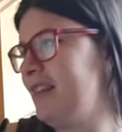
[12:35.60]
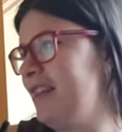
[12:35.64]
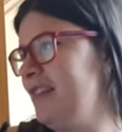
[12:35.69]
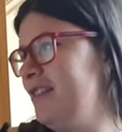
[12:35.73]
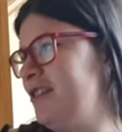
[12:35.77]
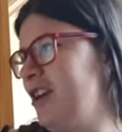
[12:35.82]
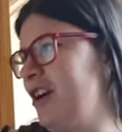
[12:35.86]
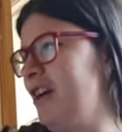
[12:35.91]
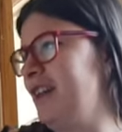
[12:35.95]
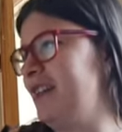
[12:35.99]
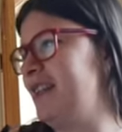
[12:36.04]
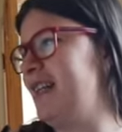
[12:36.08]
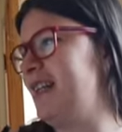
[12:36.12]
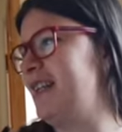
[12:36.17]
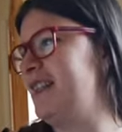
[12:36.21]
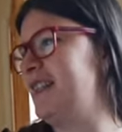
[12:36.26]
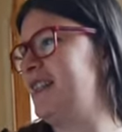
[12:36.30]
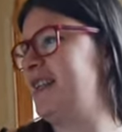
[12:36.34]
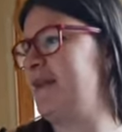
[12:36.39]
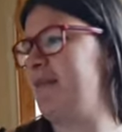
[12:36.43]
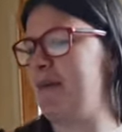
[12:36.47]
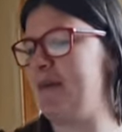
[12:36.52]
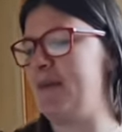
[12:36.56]
Sorry, taking a
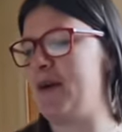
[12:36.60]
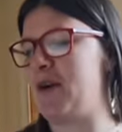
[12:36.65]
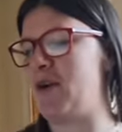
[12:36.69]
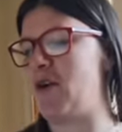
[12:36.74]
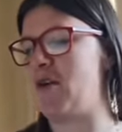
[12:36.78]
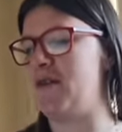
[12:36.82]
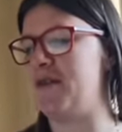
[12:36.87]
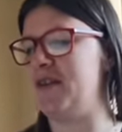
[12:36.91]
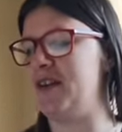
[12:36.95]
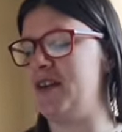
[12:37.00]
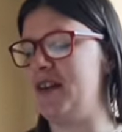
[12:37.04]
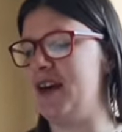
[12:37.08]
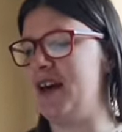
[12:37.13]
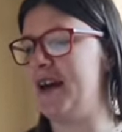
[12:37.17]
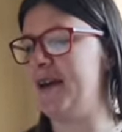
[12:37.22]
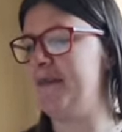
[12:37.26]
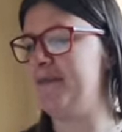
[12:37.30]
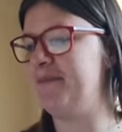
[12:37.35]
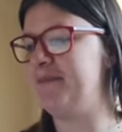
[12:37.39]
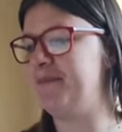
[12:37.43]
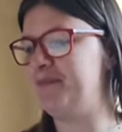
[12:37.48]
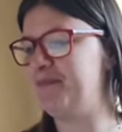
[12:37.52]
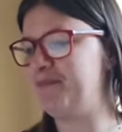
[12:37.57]
sip of my coffee
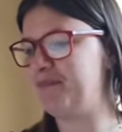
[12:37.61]
there.